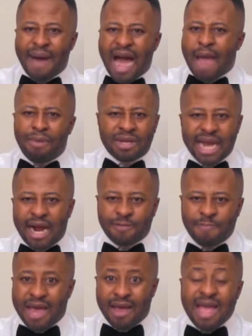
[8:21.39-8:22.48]
Bible
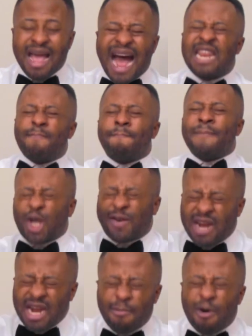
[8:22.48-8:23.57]
tells me, at the mention
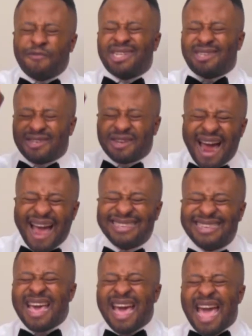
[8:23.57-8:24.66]
of the name of Jesus
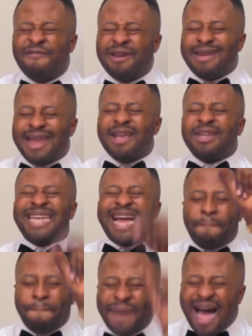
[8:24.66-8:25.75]
Christ, every knee
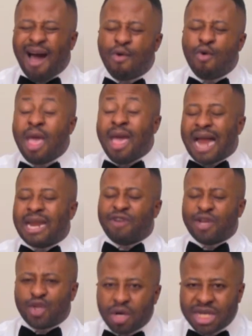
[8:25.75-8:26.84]
shall bow and
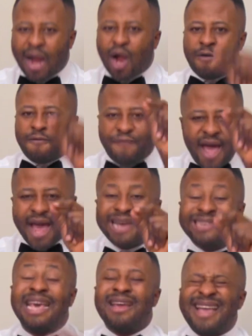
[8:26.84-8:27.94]
every tongue shall
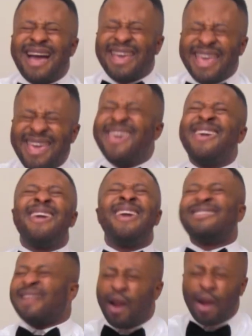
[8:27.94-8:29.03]
confess that he
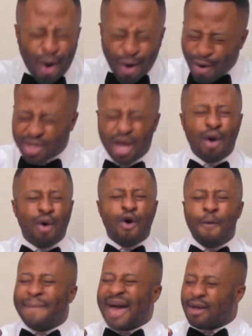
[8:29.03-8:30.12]
is Lord.
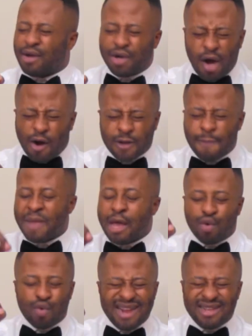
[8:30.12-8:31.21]
Oh my God,
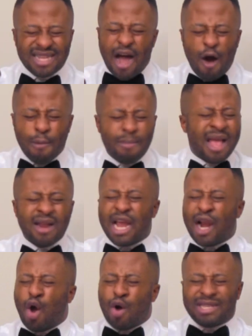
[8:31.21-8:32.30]
right now,
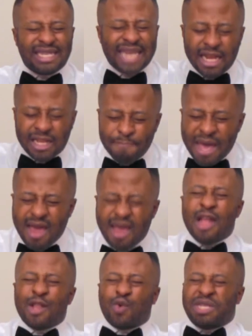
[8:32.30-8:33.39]
the Lord sent me
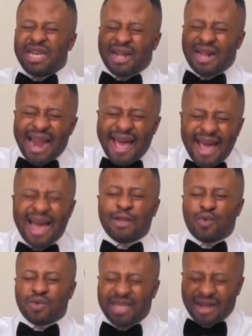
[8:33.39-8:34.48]
to declare
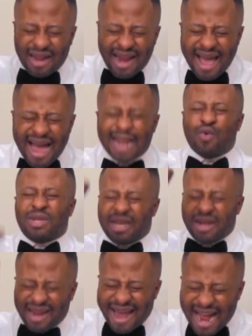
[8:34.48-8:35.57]
and to declare and to
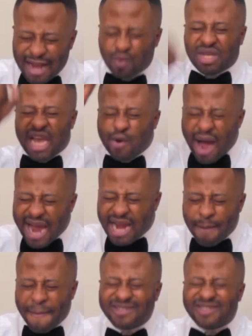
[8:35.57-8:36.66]
declare and to tell your
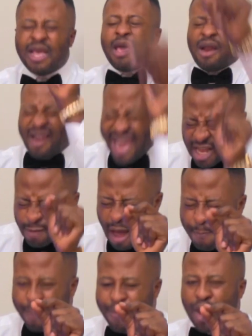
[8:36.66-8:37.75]
enemies, let my
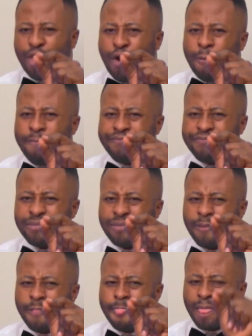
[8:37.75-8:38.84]
people go
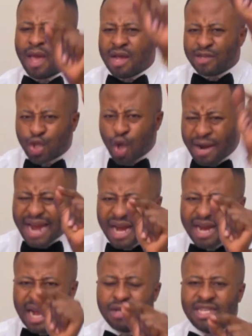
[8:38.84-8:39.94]
so that they
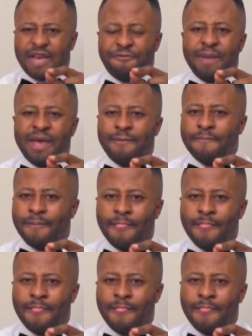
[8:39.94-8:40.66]
can save me.